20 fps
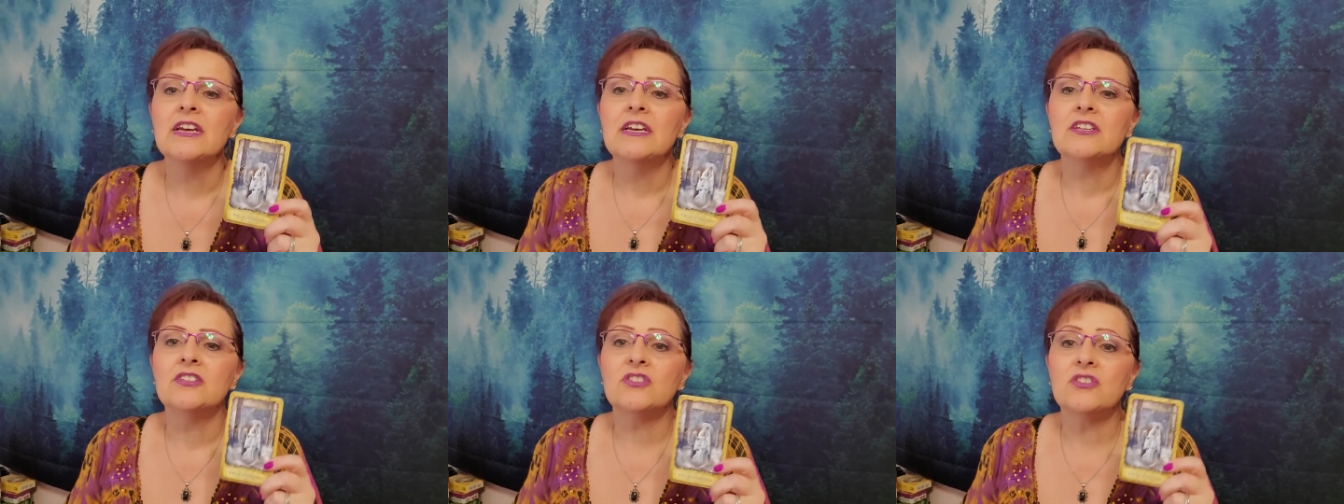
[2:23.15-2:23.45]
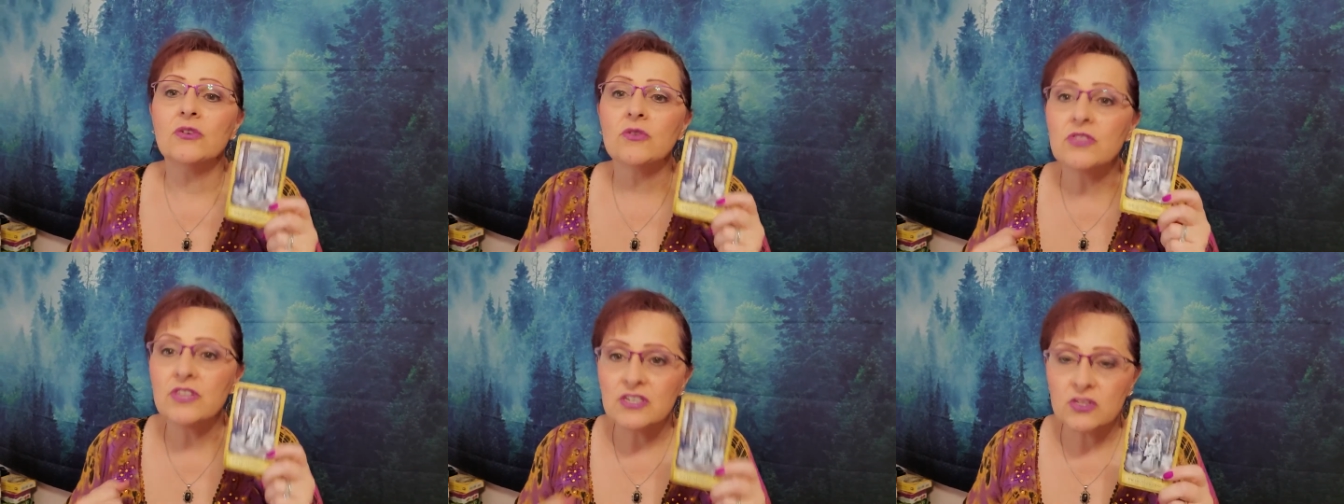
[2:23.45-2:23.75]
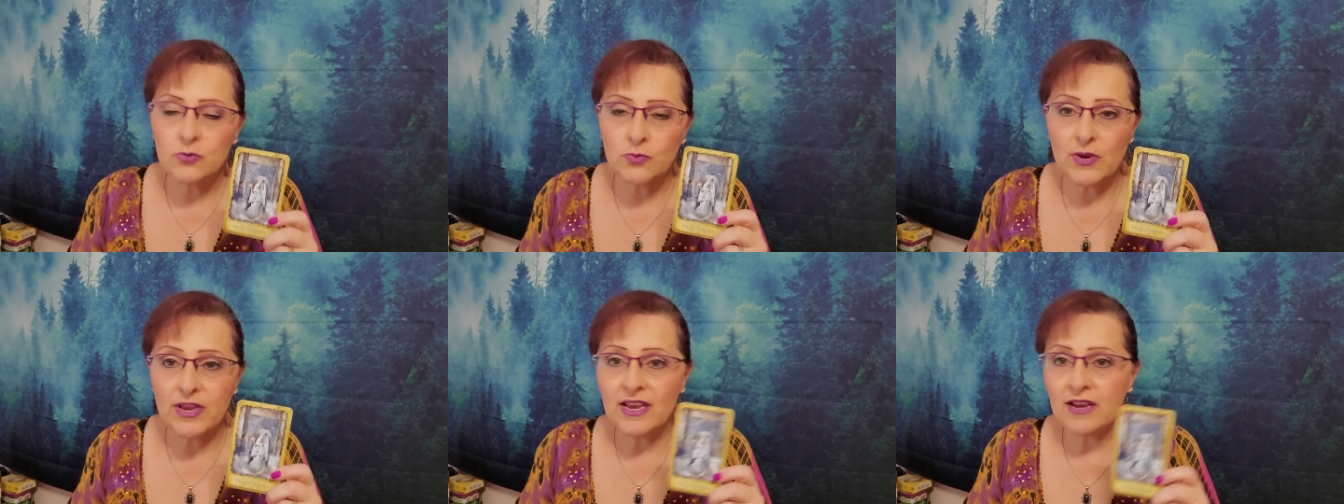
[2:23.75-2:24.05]
So
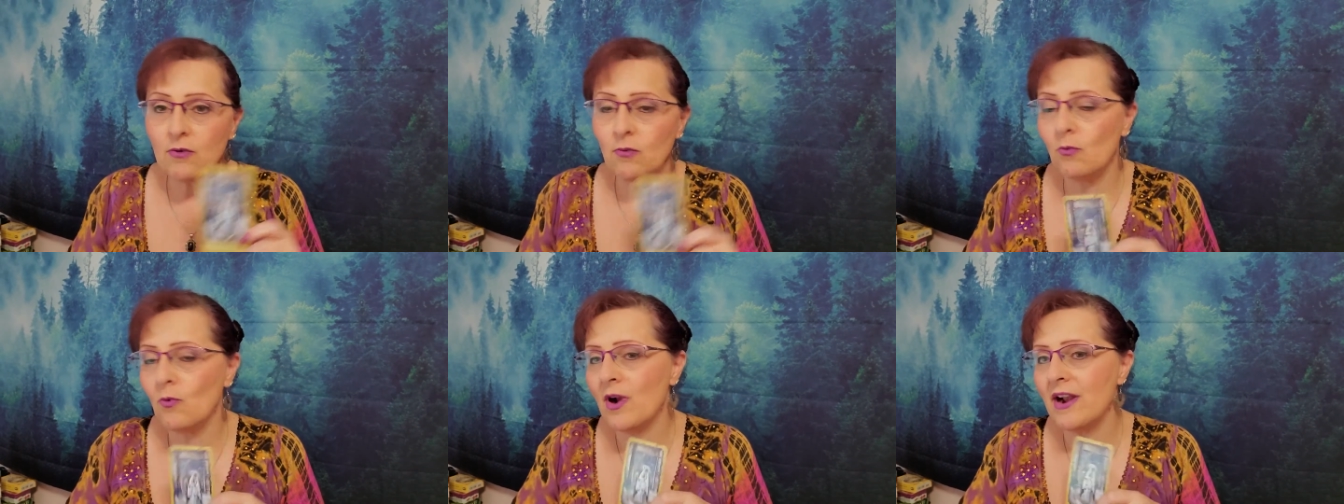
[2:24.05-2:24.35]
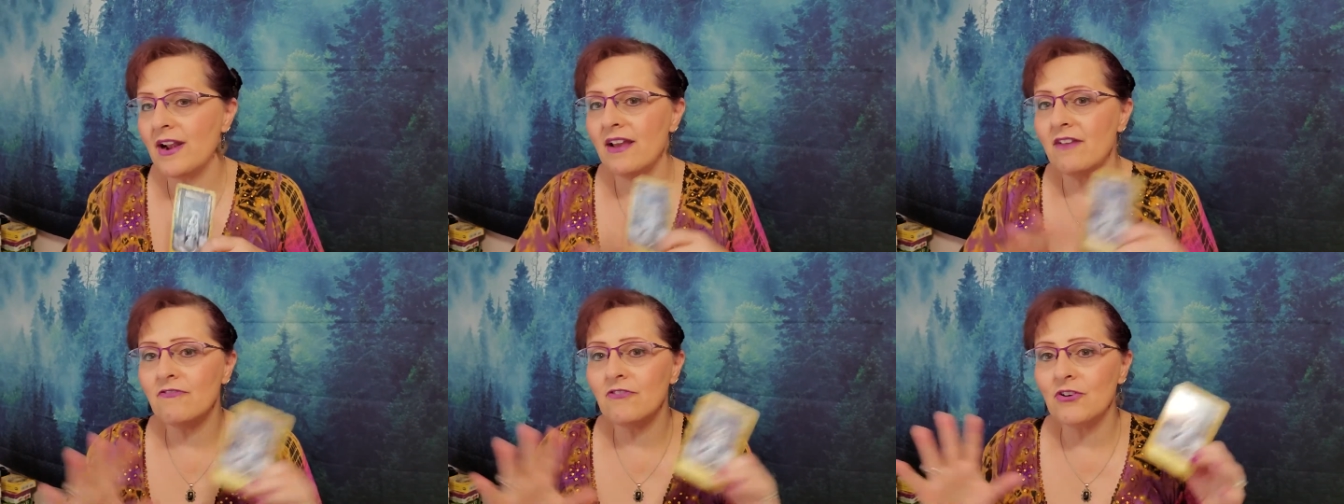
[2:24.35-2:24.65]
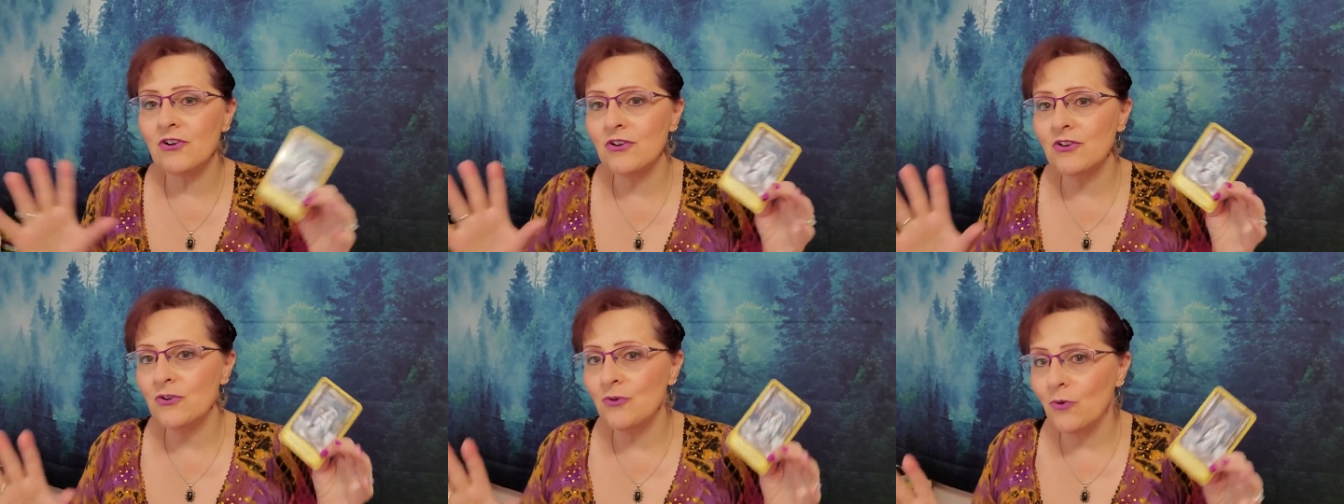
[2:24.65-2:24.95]
this week,
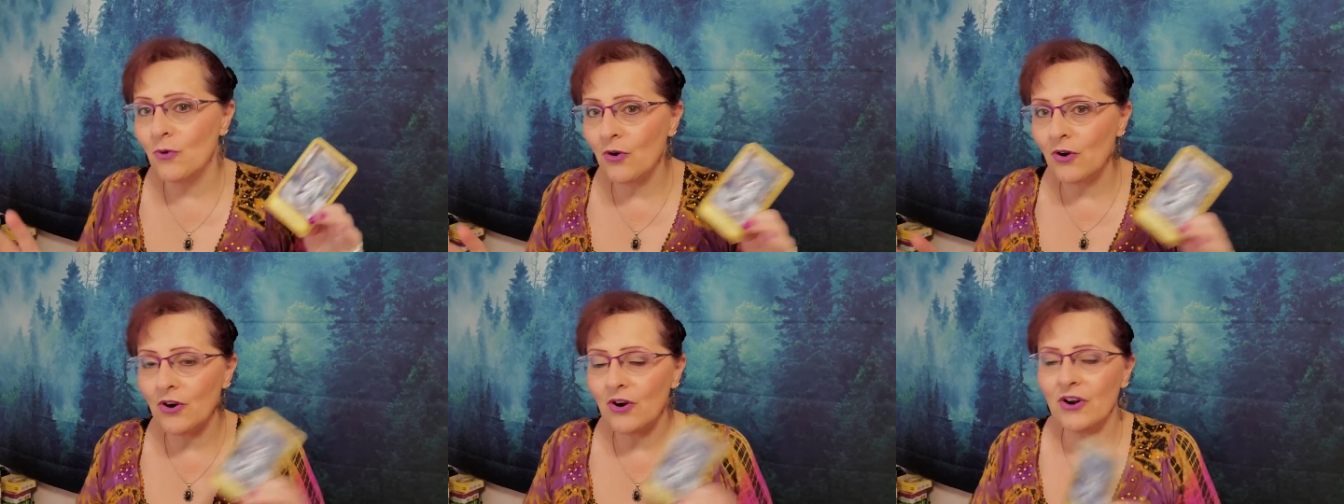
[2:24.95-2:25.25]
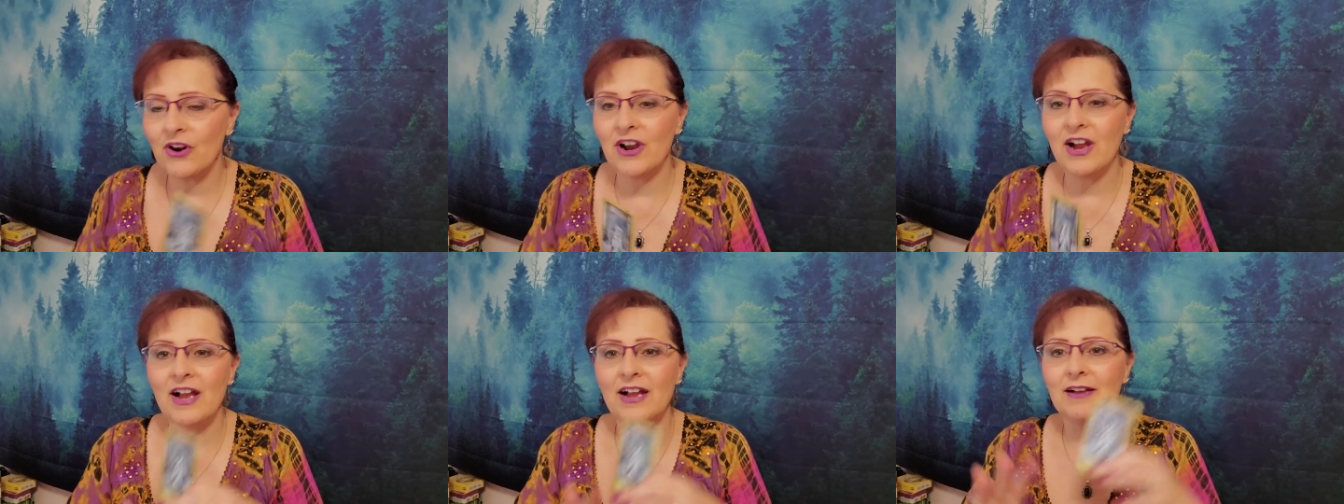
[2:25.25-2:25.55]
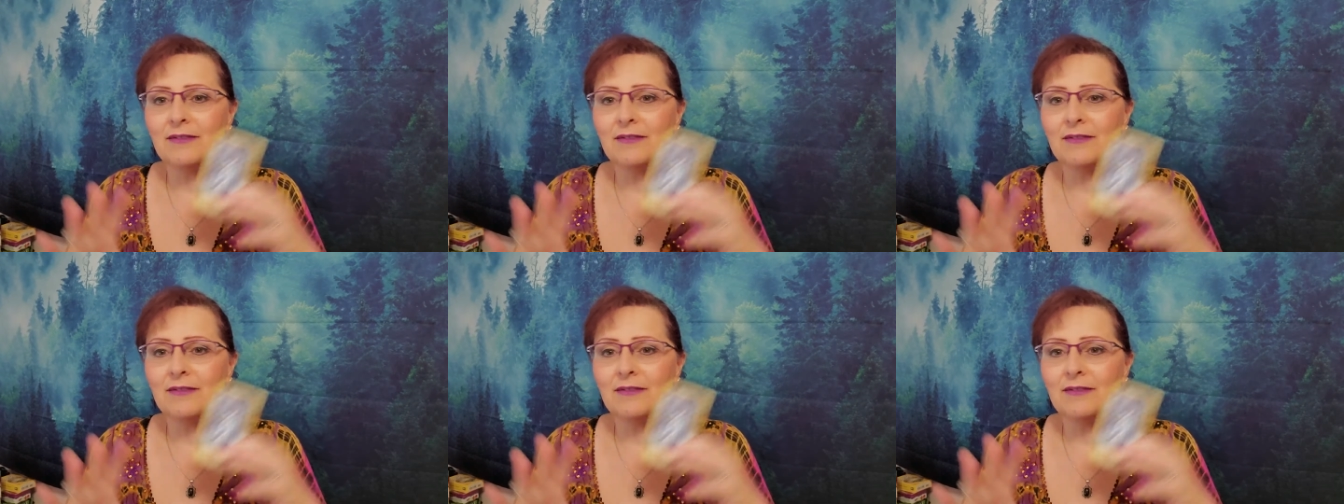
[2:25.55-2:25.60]
whatever your